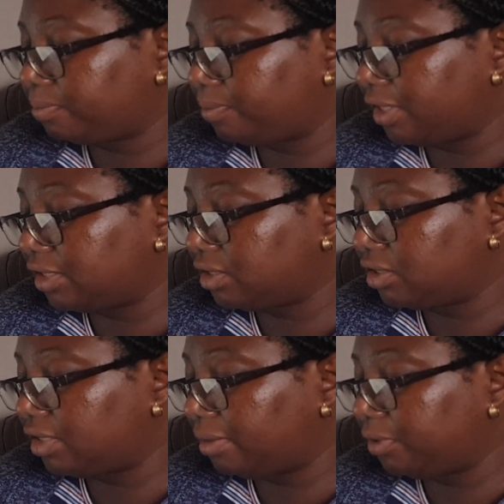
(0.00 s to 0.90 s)
the
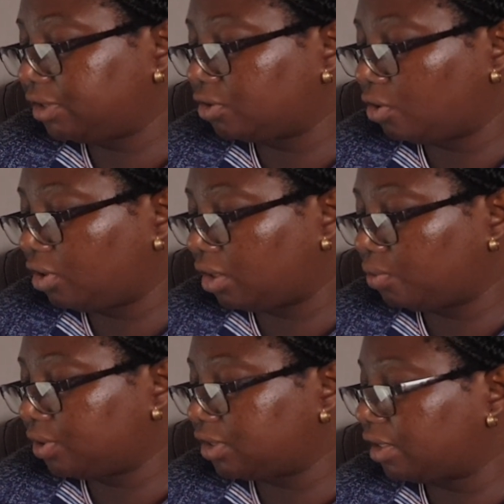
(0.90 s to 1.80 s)
damaged organ
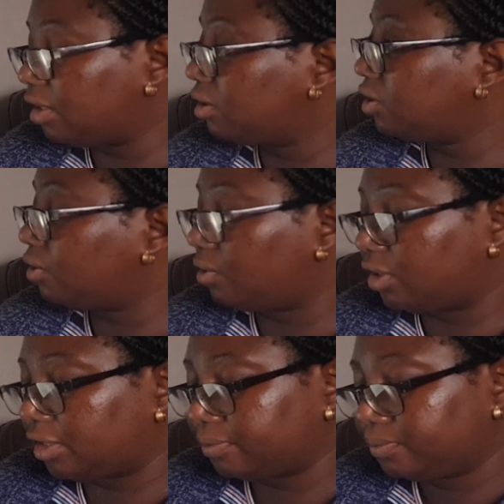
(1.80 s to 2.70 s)
with a healthy
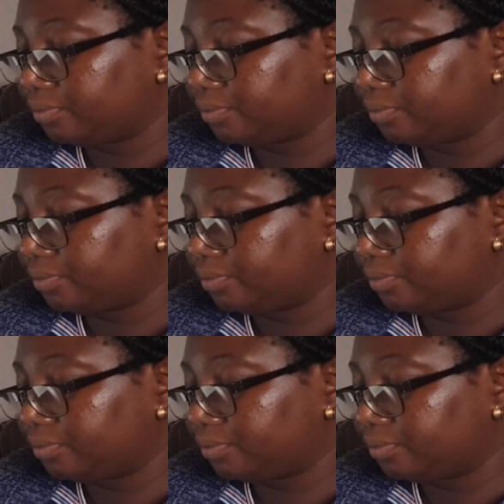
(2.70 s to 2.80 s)
organ.